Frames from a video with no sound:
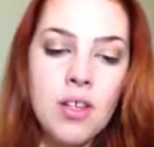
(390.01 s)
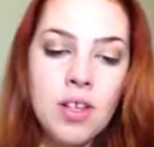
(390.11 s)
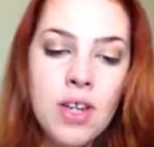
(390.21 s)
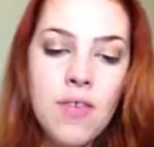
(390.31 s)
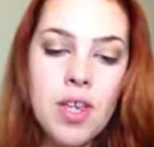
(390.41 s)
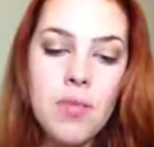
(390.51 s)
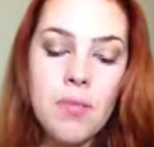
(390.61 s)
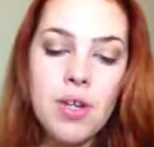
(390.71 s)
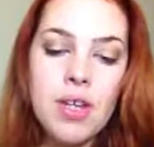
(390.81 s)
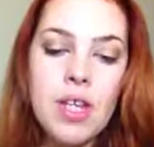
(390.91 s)
Living,
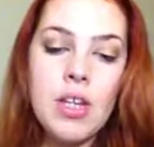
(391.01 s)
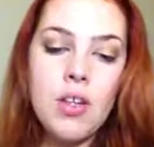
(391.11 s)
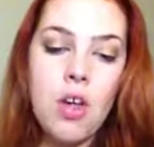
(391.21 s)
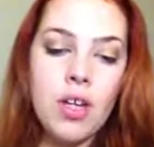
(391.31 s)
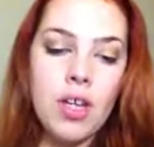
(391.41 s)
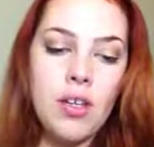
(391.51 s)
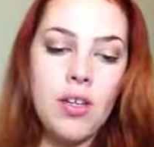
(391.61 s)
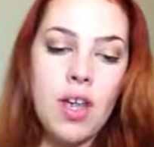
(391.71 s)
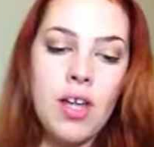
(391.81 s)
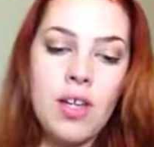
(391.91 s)
breathing, longing,
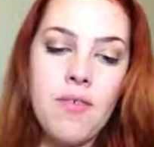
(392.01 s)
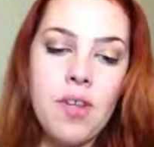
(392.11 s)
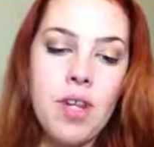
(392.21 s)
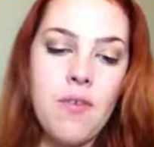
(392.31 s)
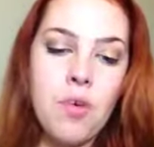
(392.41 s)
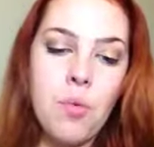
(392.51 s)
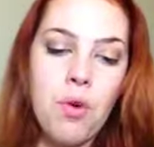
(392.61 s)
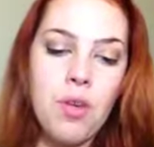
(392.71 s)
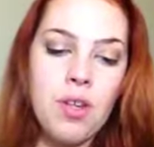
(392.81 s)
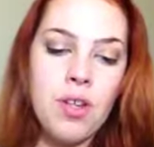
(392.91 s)
I live in every
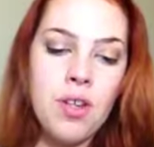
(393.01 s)
word.